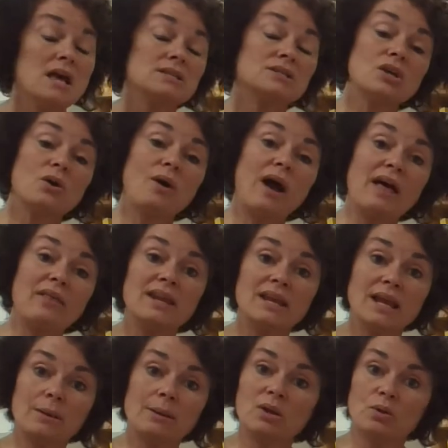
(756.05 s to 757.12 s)
So I
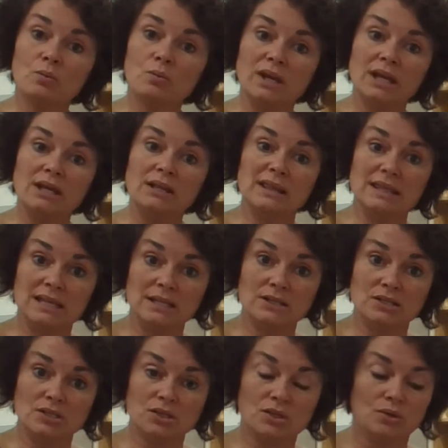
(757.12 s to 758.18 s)
think I'm going to read
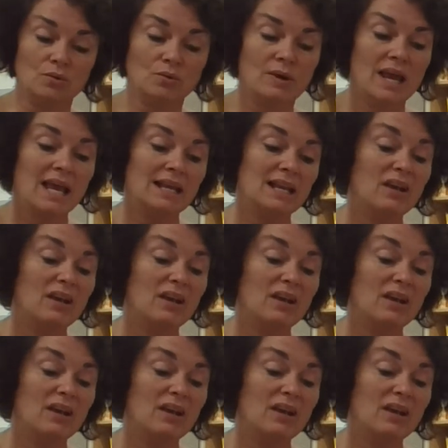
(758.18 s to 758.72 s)
these 2.